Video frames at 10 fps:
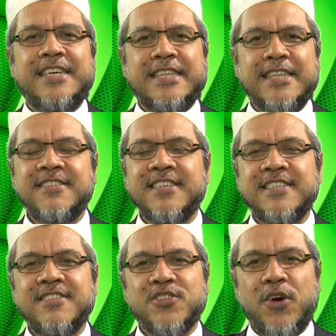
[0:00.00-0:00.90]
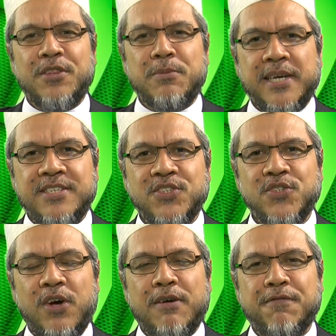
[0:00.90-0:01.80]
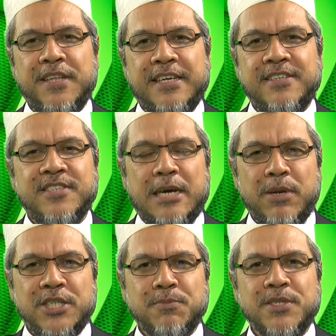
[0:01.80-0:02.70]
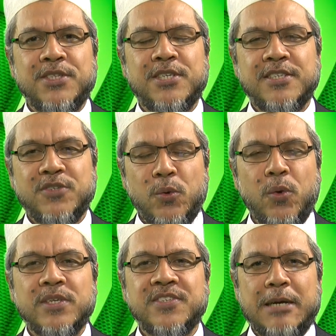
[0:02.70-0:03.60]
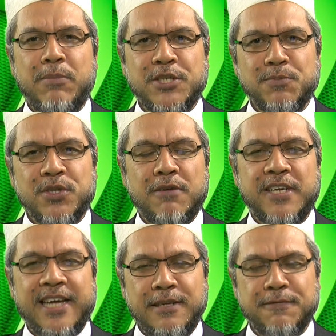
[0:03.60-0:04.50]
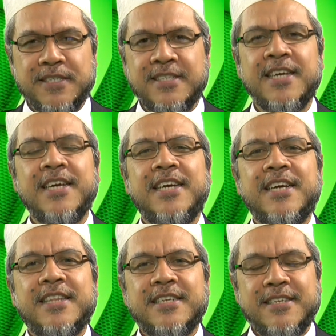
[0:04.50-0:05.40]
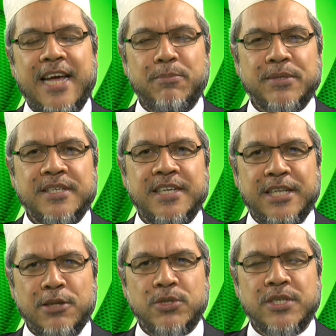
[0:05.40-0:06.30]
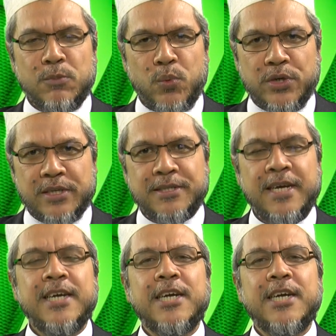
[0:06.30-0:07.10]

This is on the basis of the establishment, so-called establishment of a caliphate that had happened in the Muslim world.